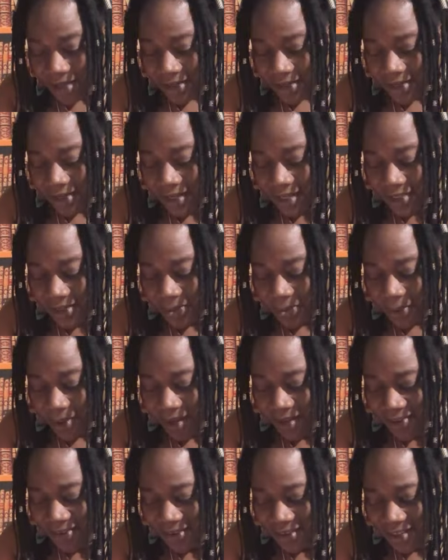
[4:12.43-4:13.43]
This
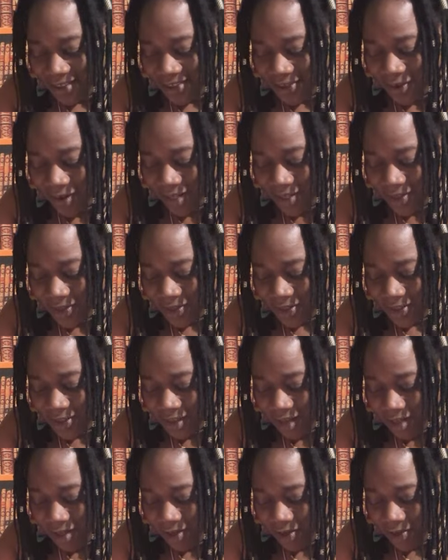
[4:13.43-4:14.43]
person is going to
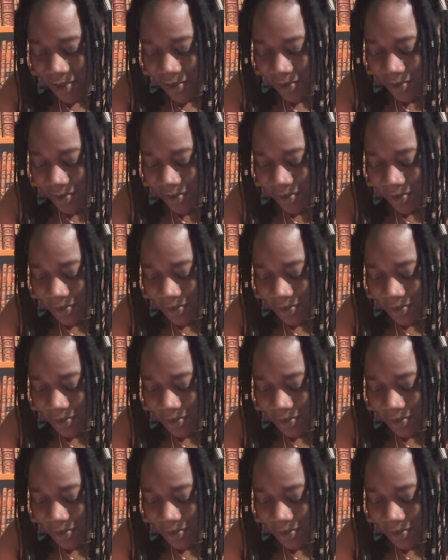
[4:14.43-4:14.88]
shock you.